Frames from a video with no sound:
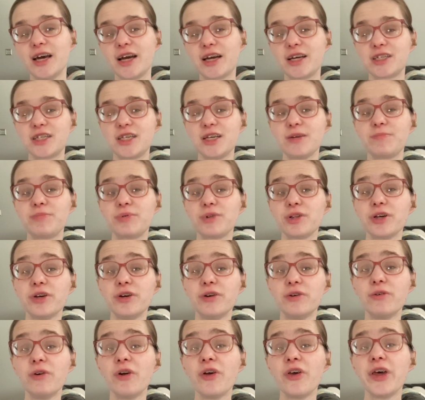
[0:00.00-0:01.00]
I could see
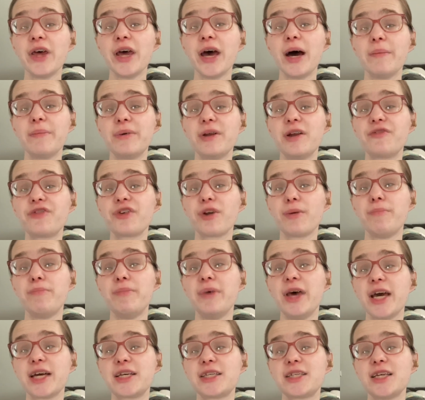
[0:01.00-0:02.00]
blue, but if they're
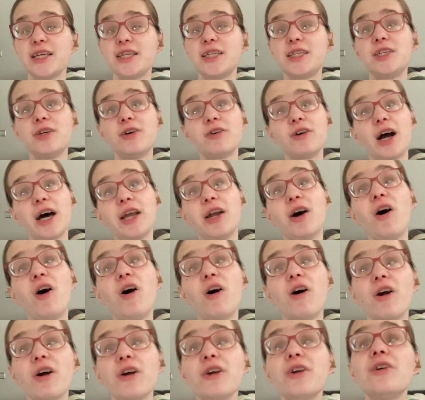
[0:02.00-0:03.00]
mixed, it's still kind of
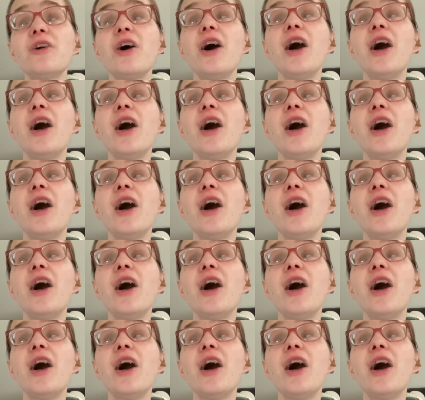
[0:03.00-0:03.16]
hard.